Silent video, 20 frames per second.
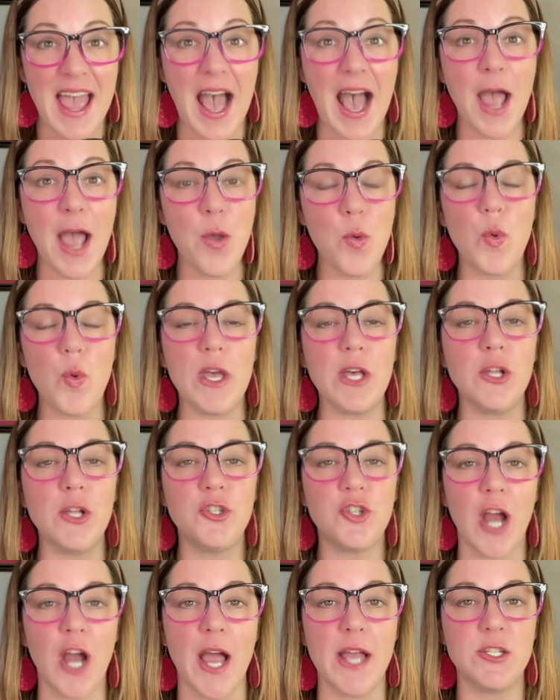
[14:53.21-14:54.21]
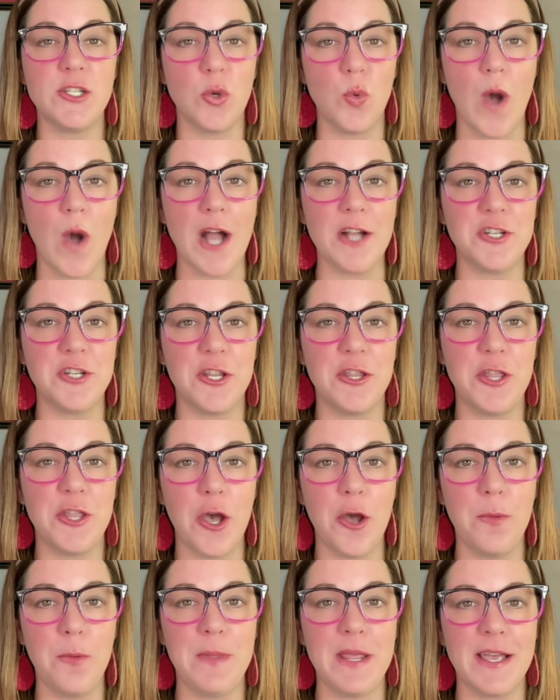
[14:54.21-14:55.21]
I will try to watch it
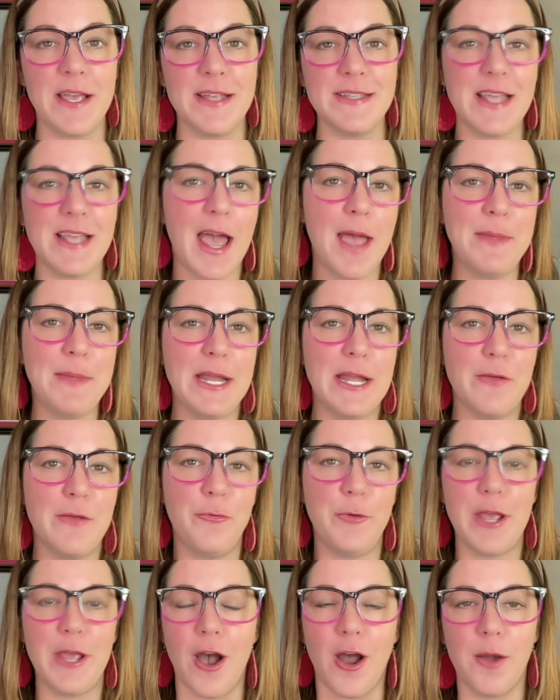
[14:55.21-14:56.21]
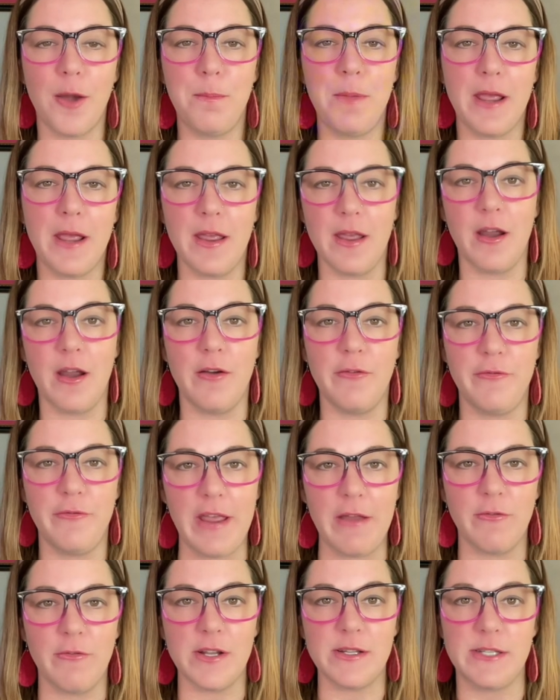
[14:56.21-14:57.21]
though, because I mean, if we are picking our
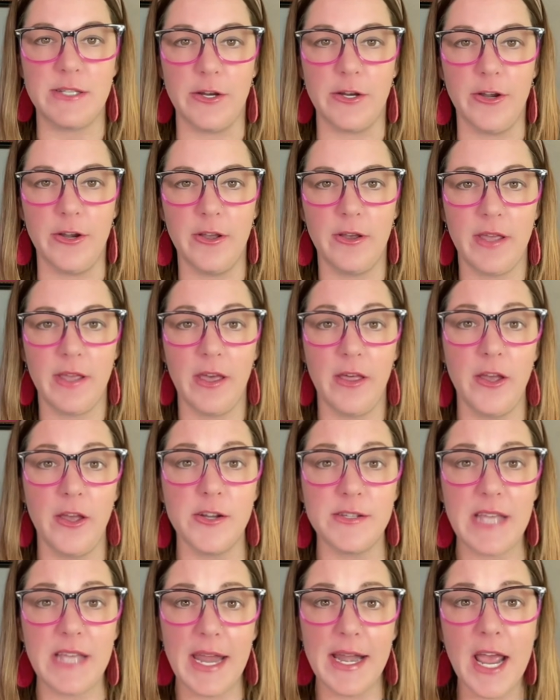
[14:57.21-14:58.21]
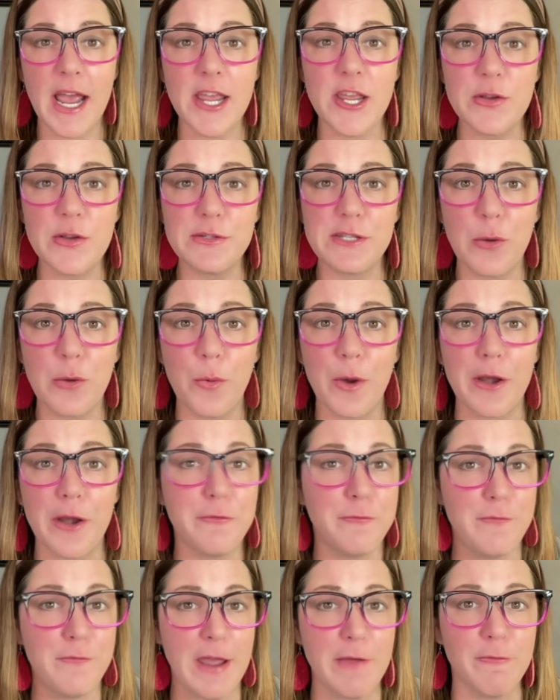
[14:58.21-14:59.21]
favorite serial killers, and I use the word
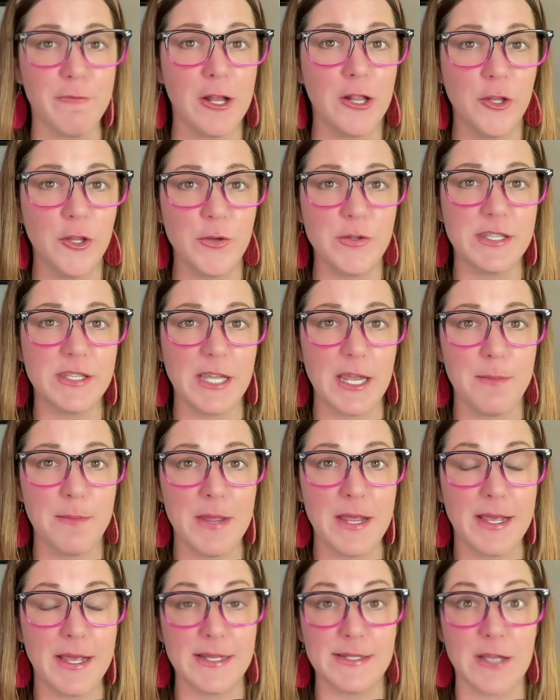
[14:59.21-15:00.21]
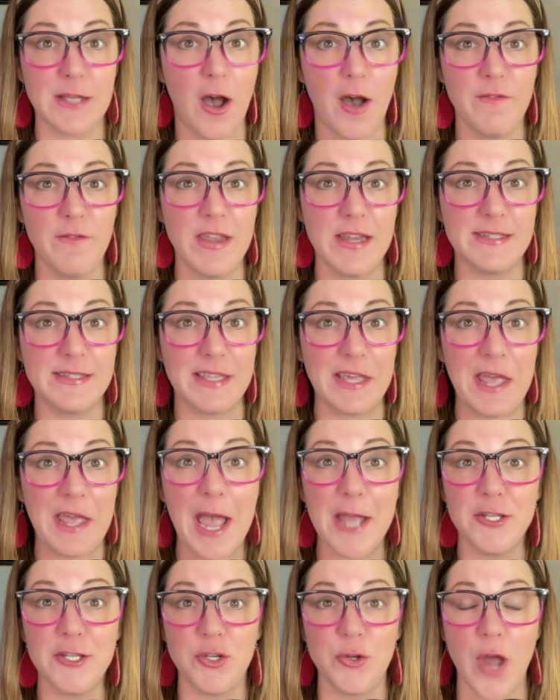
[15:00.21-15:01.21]
favorite loosely because obviously
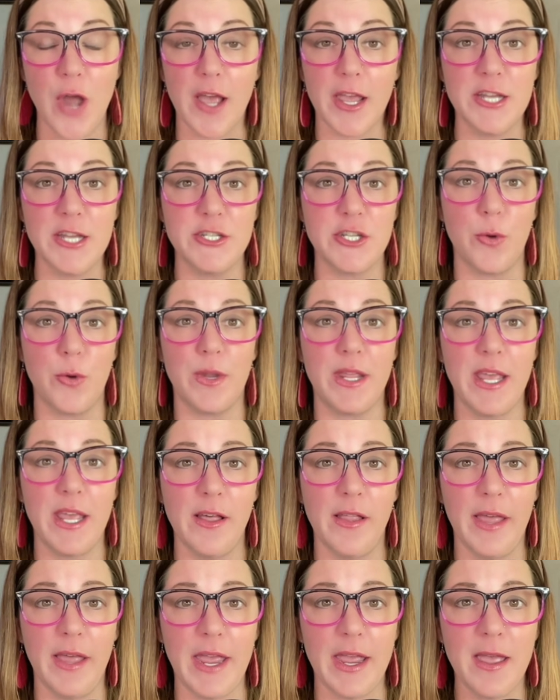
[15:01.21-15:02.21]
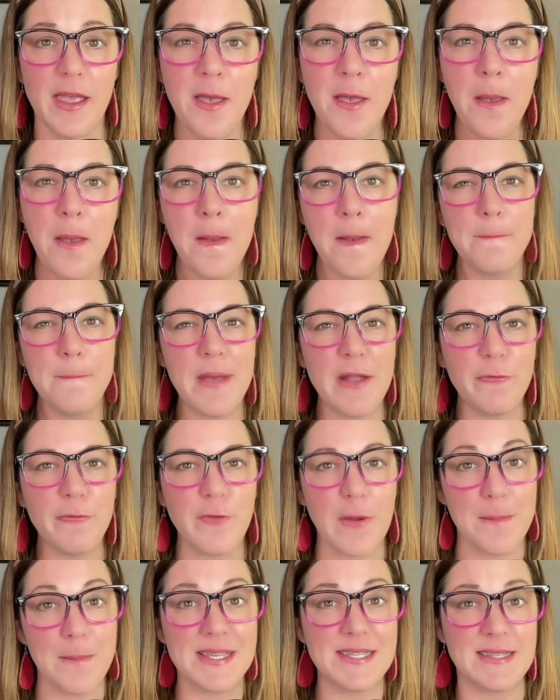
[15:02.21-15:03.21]
I do not condone killing, but
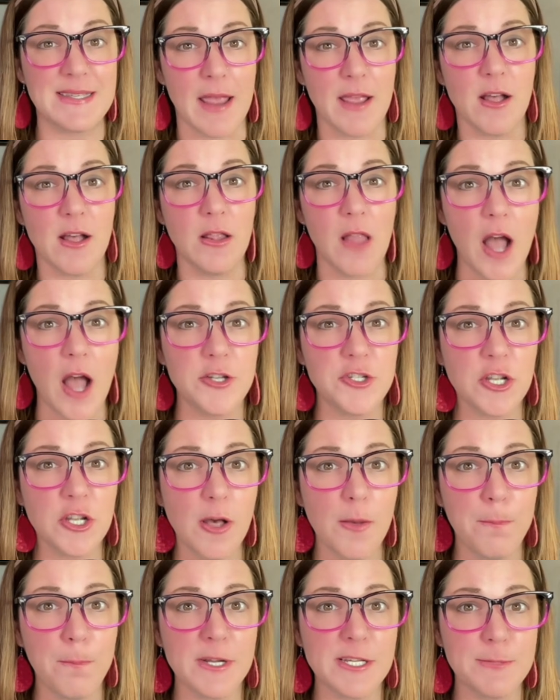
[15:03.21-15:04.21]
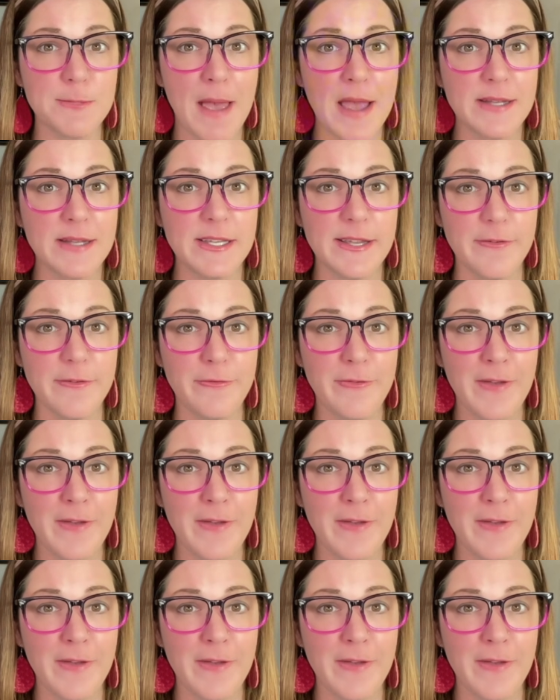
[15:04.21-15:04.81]
from a psychological perspective,